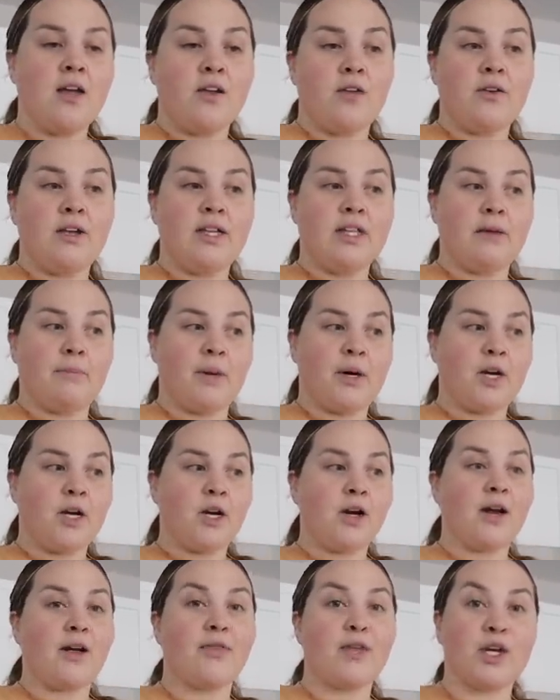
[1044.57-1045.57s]
You need the
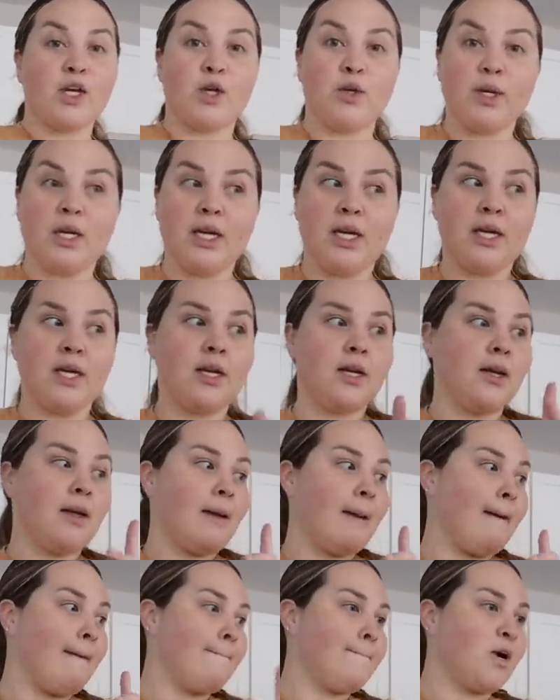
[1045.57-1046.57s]
butter, and then you need
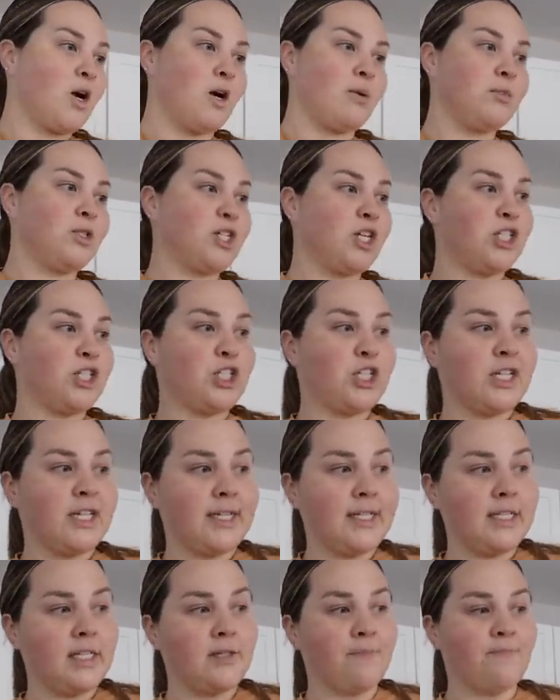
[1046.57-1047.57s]
Parmesan
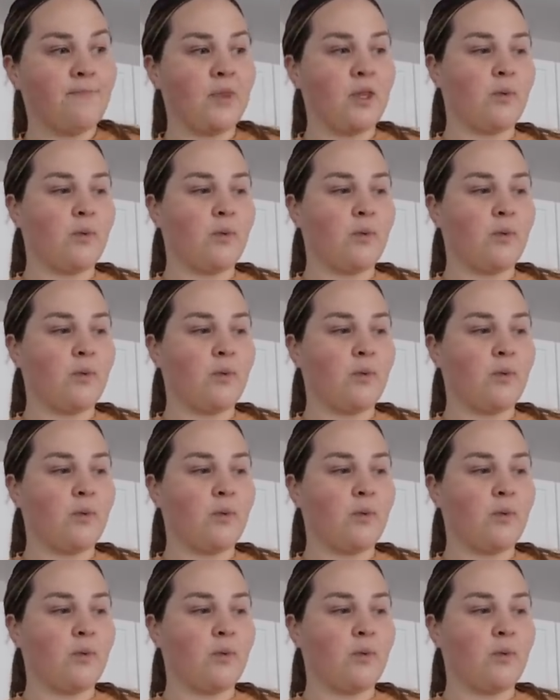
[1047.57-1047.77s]
cheese,